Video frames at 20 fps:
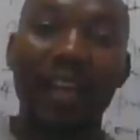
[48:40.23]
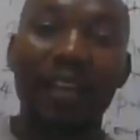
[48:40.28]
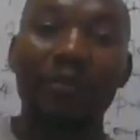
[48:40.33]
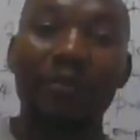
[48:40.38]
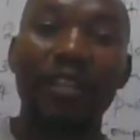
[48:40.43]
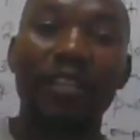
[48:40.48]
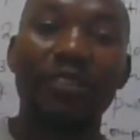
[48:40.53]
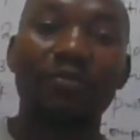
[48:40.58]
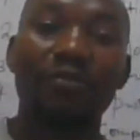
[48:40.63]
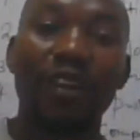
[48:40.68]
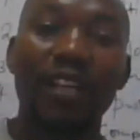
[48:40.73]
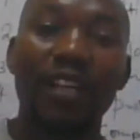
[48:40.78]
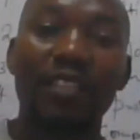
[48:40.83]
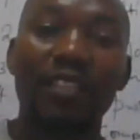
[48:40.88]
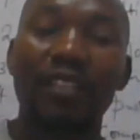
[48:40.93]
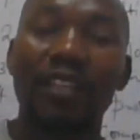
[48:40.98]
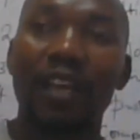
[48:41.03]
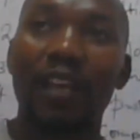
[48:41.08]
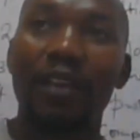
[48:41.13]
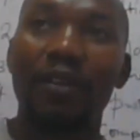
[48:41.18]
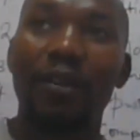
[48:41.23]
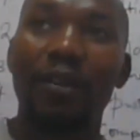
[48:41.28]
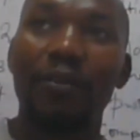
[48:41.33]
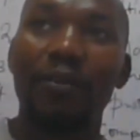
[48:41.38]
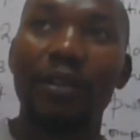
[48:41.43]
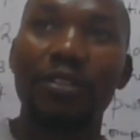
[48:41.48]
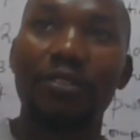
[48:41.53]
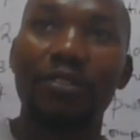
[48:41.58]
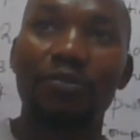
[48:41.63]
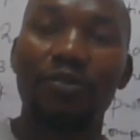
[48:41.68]
I went
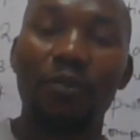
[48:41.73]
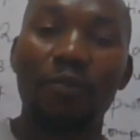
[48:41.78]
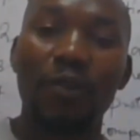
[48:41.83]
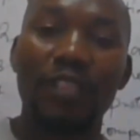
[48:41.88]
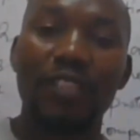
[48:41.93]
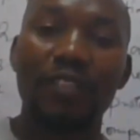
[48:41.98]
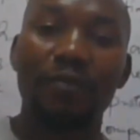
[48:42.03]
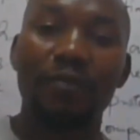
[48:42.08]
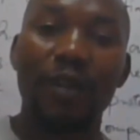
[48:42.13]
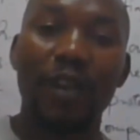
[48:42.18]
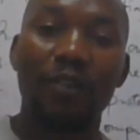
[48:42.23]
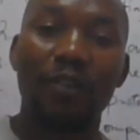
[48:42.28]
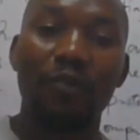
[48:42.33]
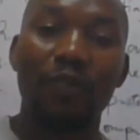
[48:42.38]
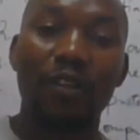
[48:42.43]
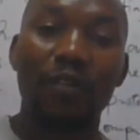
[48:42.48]
to cooperative bank,